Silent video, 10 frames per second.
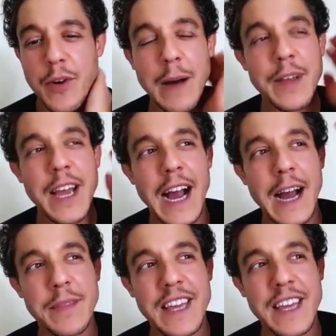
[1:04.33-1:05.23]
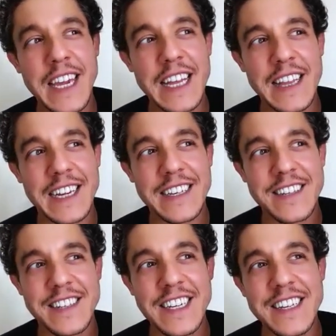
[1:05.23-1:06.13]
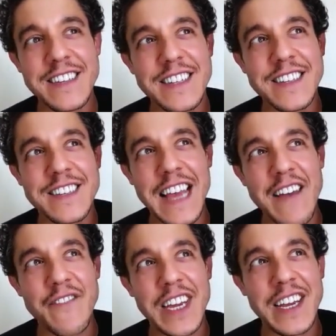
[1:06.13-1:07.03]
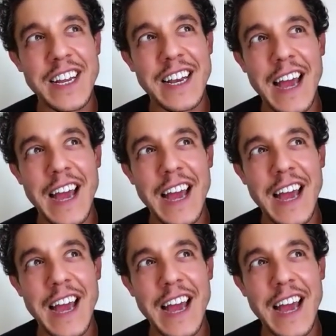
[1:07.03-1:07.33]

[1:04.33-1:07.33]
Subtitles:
Probably, I'm thinking like season 7,